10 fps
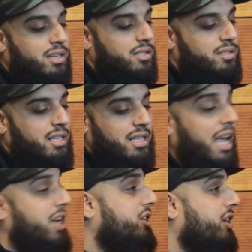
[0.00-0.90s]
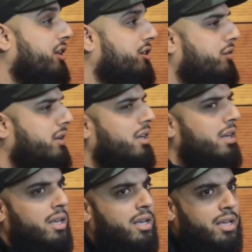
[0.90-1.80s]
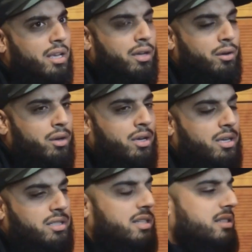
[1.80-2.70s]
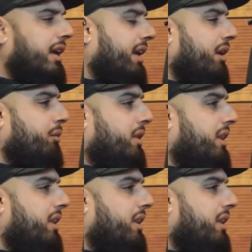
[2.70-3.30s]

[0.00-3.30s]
Because in the Asian industry, since I came